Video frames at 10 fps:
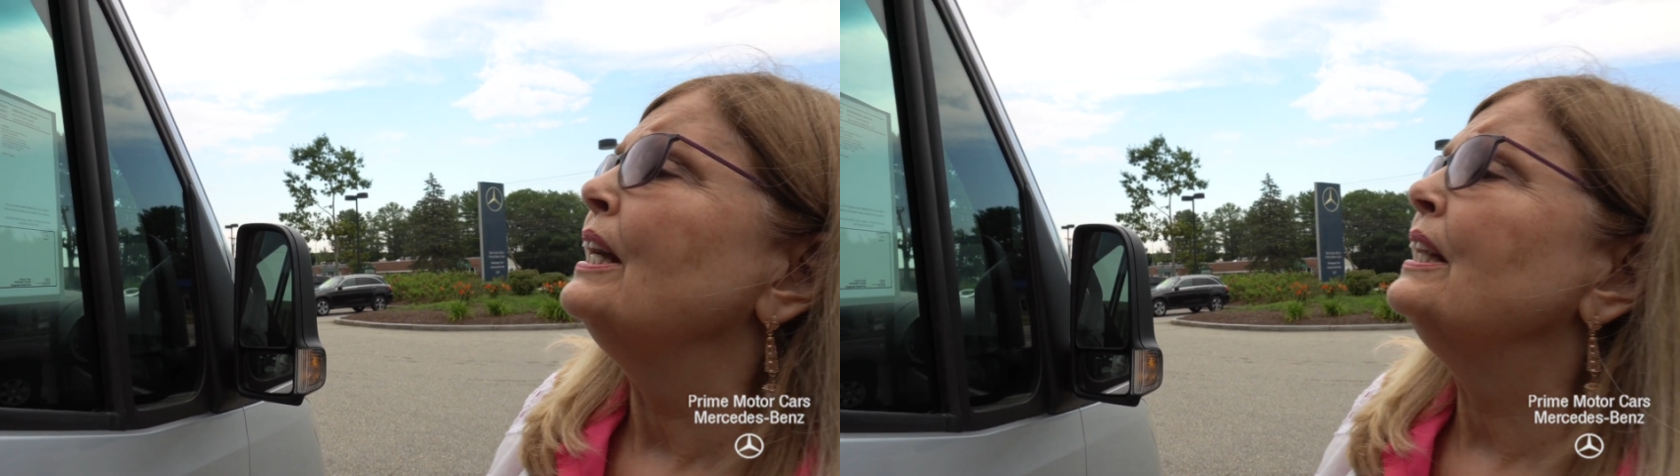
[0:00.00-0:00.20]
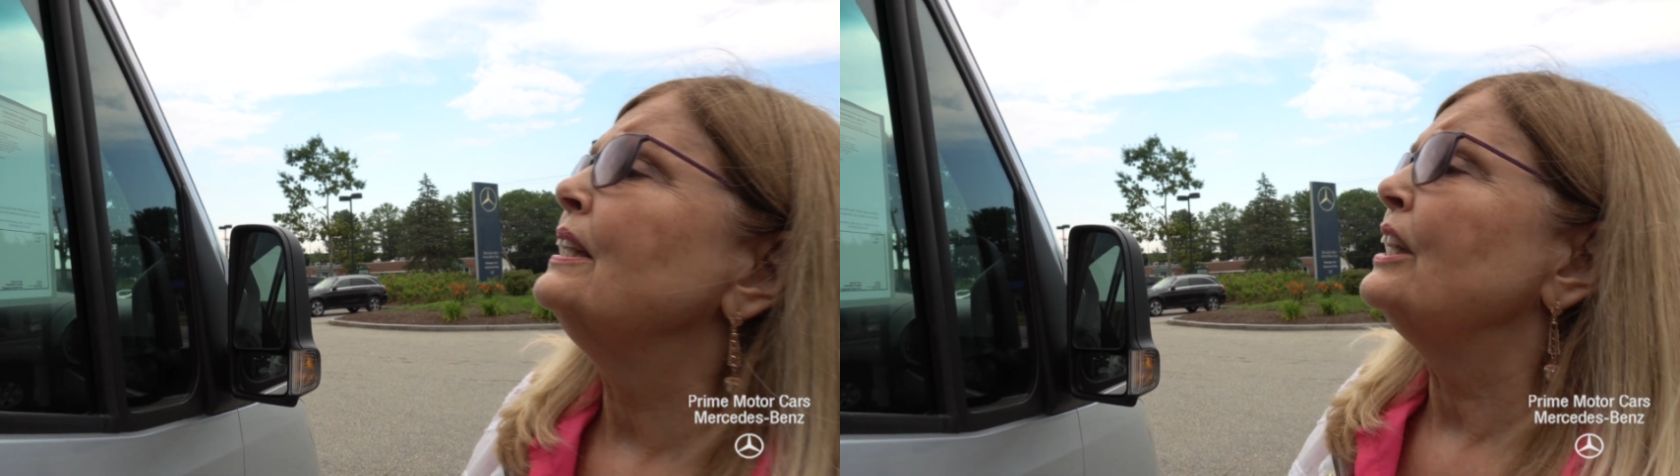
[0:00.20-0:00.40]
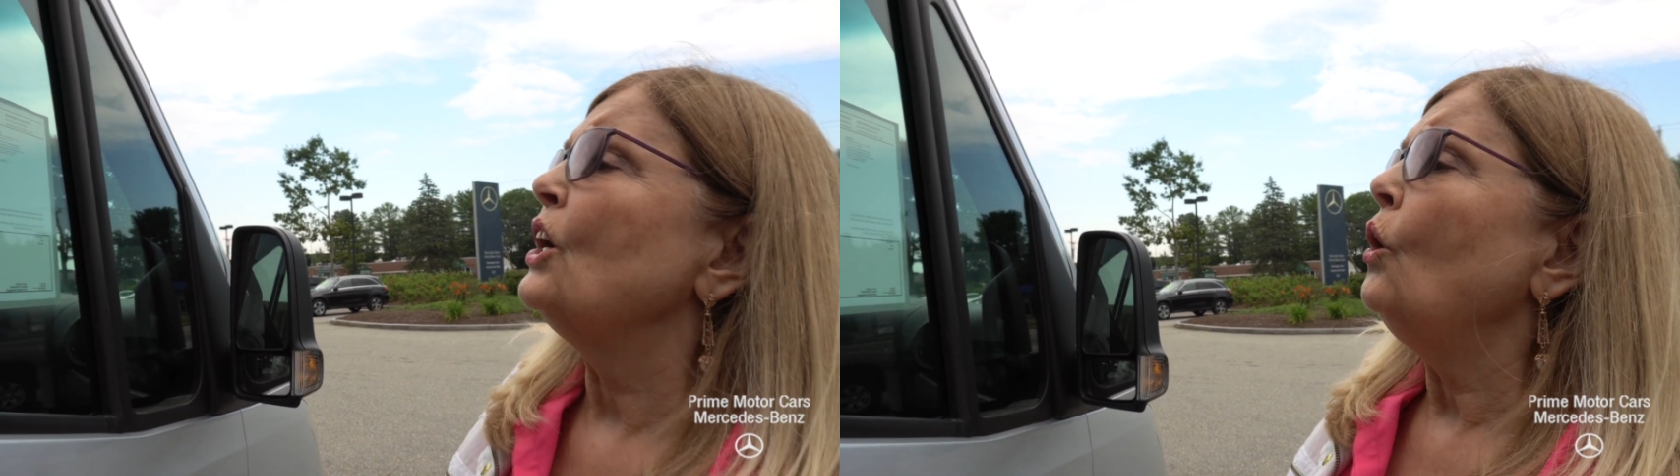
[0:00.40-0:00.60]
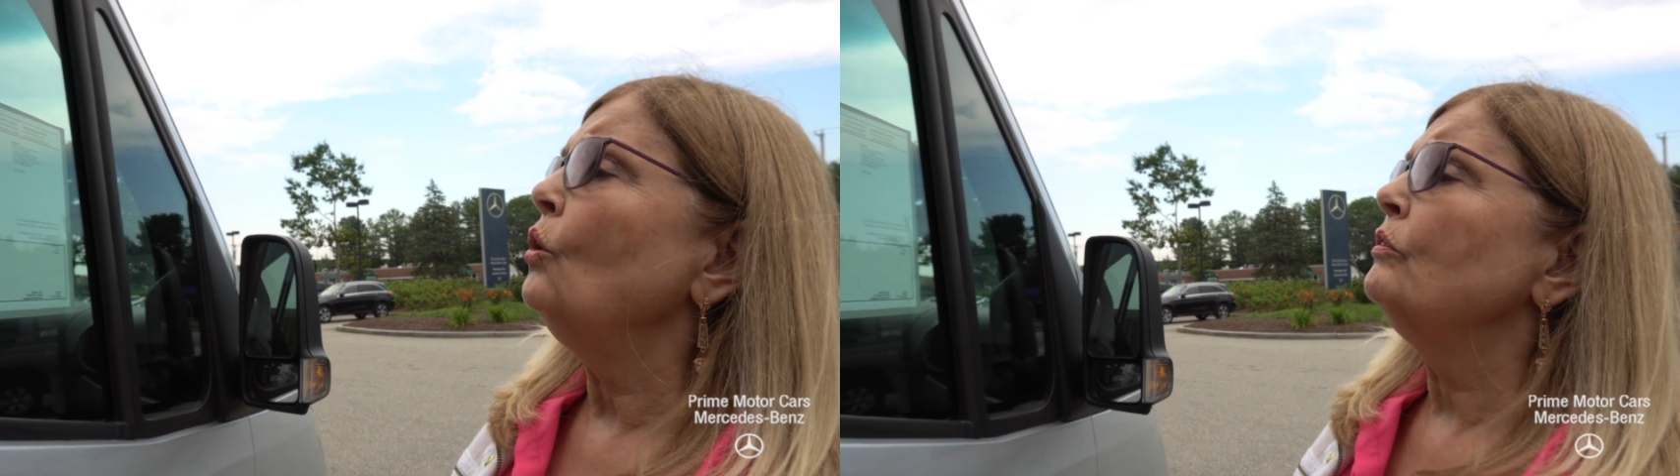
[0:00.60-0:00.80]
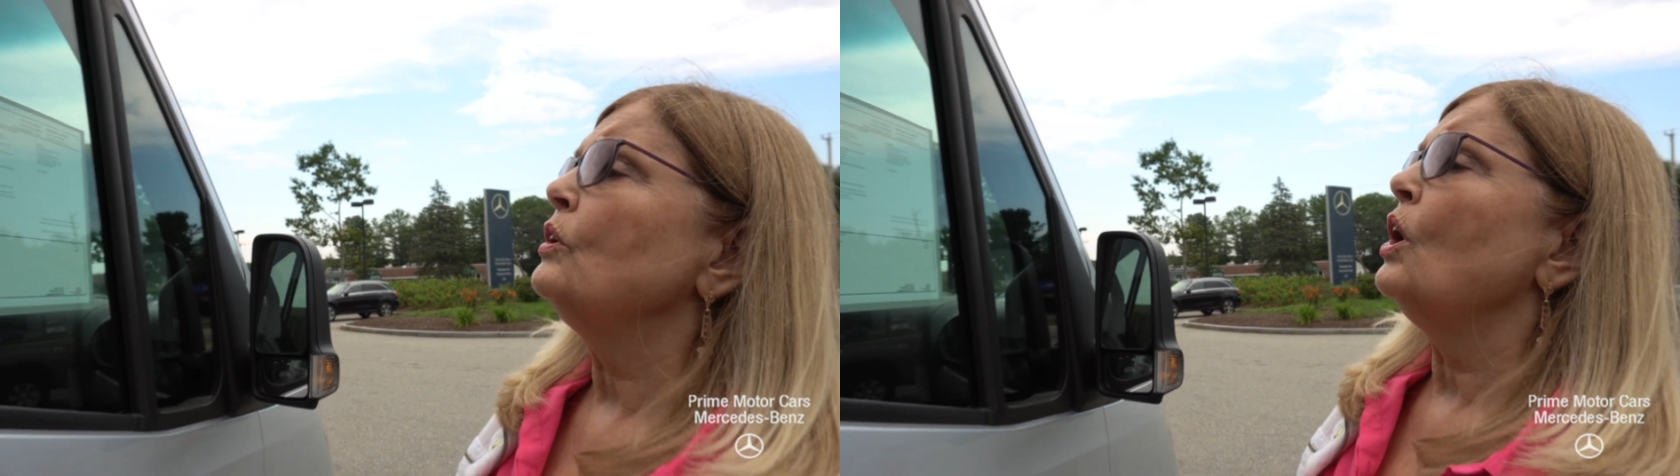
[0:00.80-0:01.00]
And the
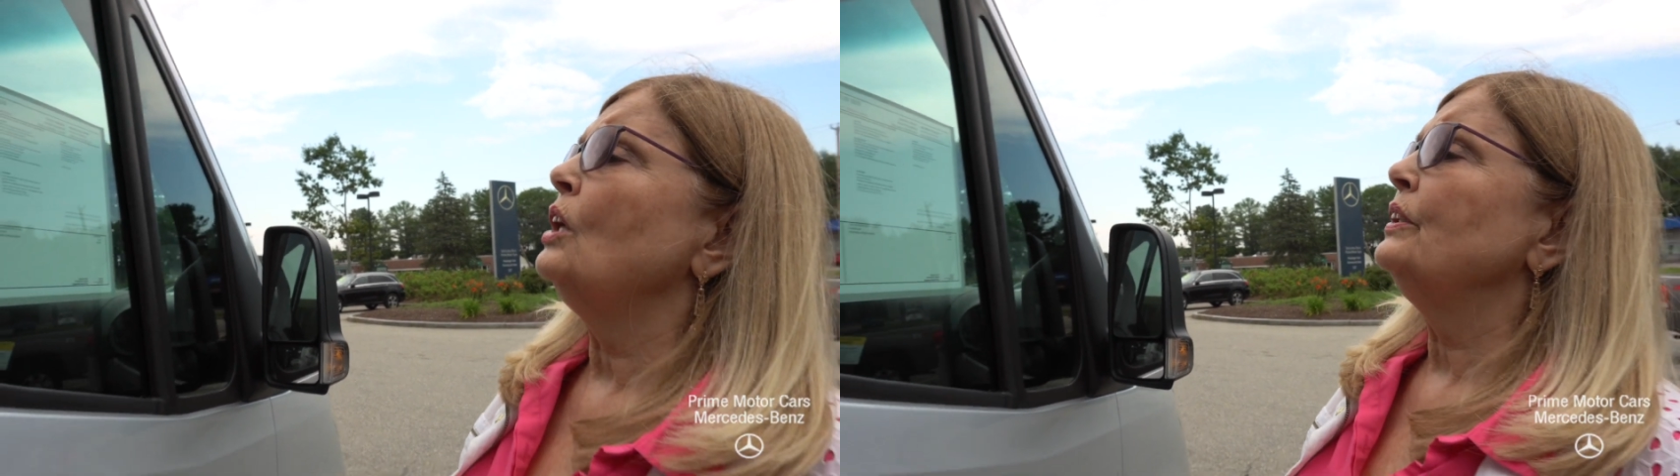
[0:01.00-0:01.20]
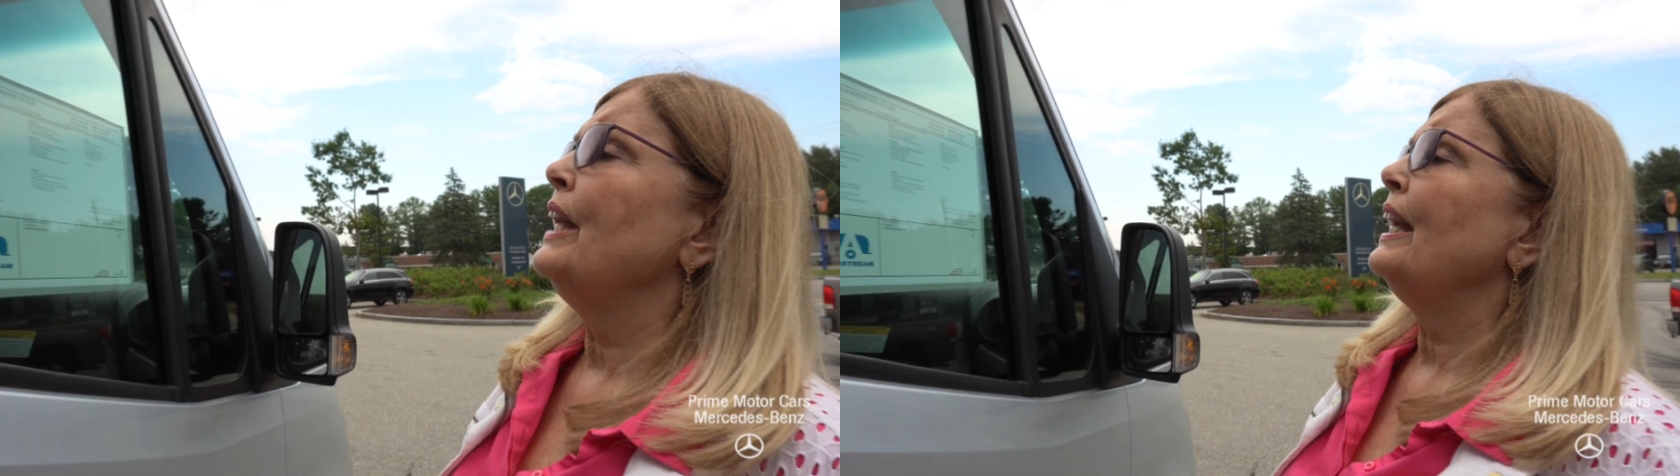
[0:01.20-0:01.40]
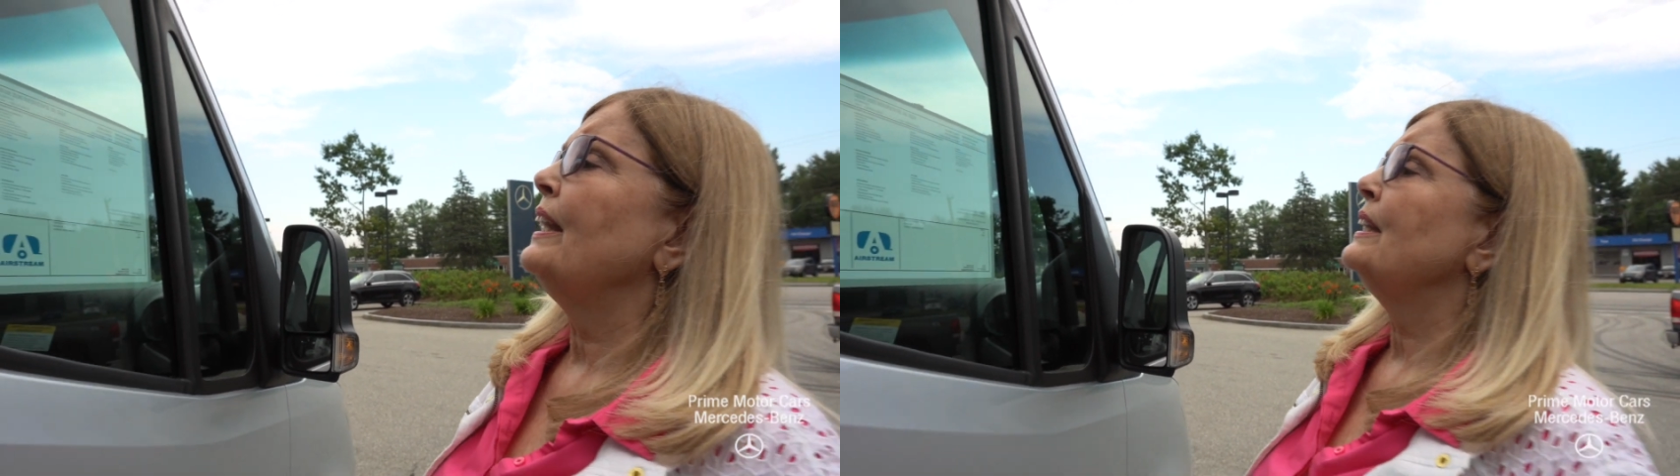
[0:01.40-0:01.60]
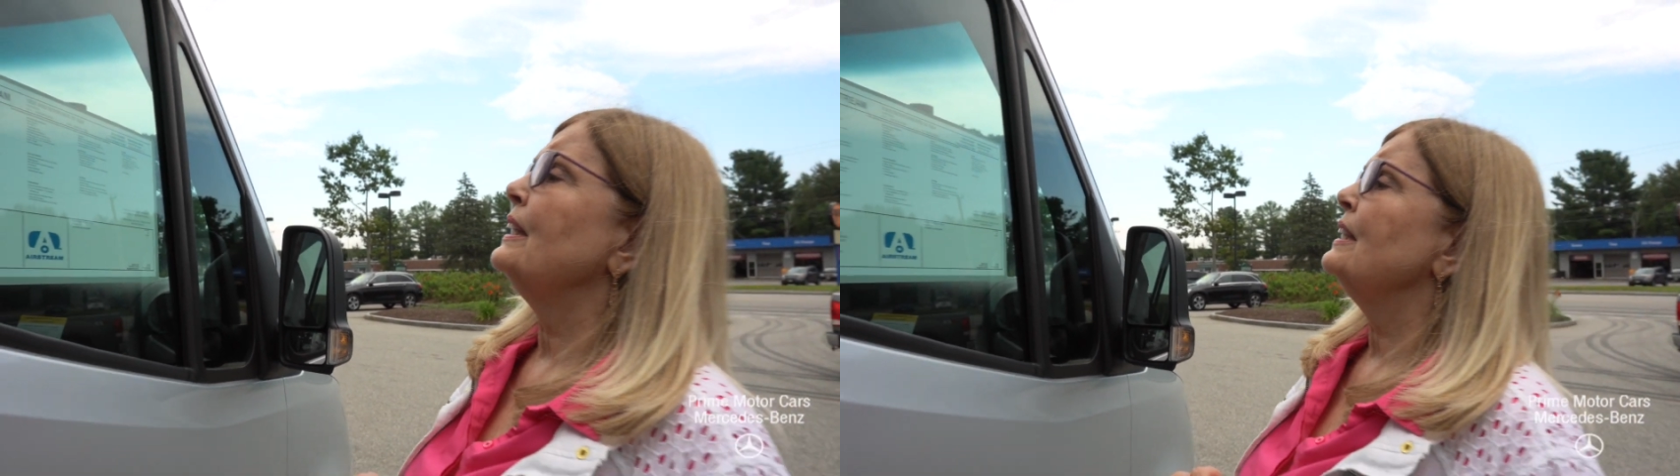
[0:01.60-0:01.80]
overall length